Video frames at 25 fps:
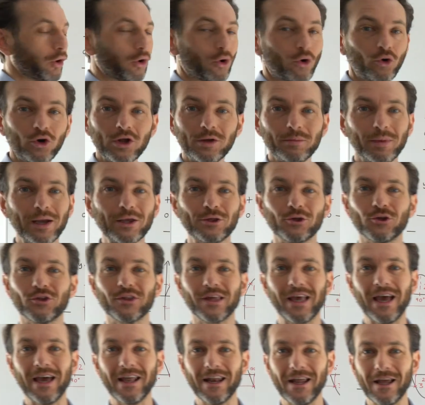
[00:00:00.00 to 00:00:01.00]
Or you might
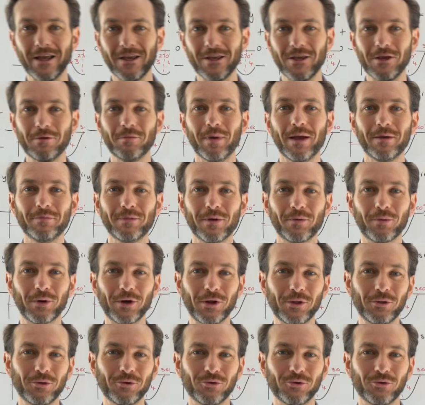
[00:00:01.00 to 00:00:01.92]
just get it. You might be one of